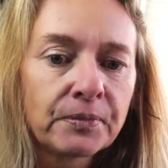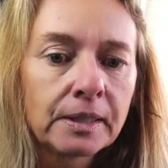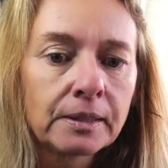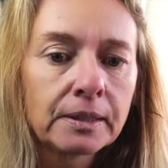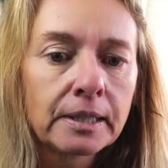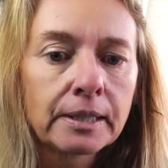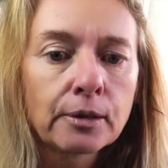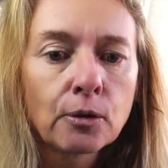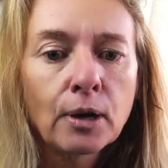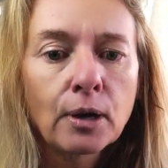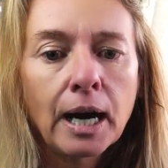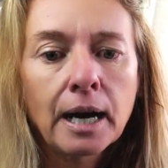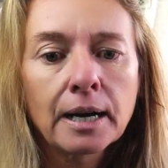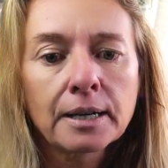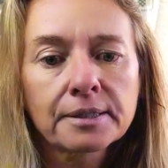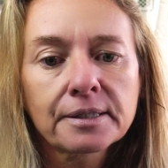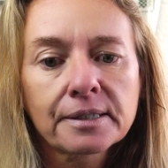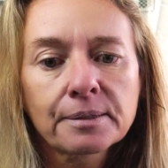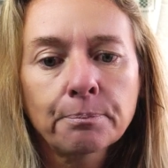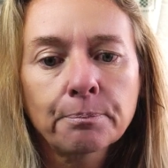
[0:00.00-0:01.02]
little
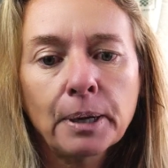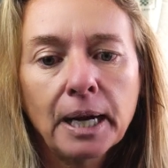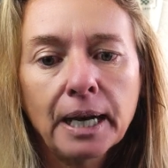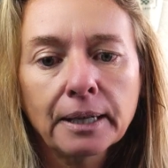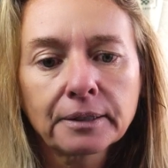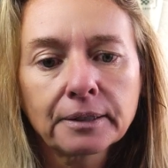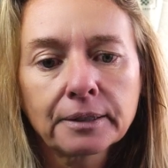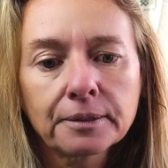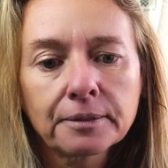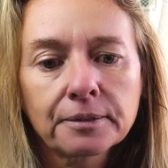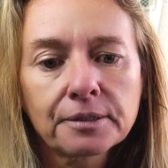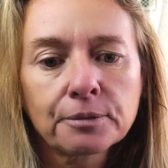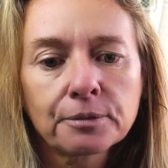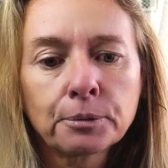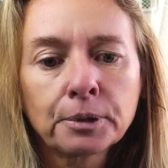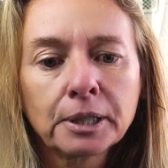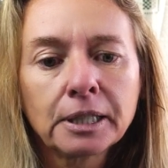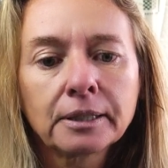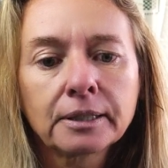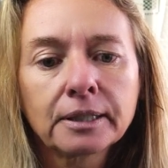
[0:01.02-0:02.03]
hearts pattern. It's
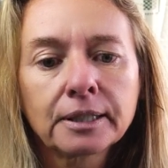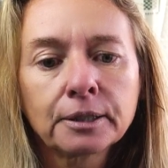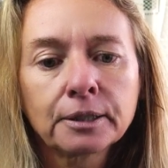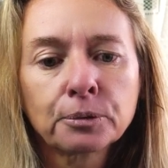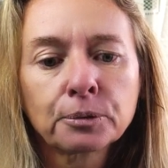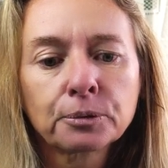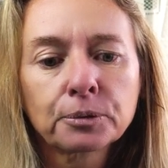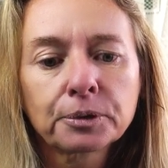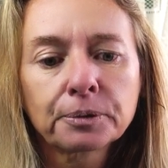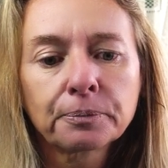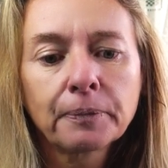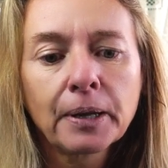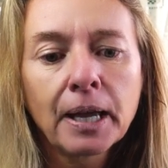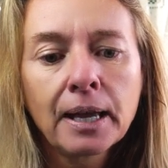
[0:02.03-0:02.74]
really cute.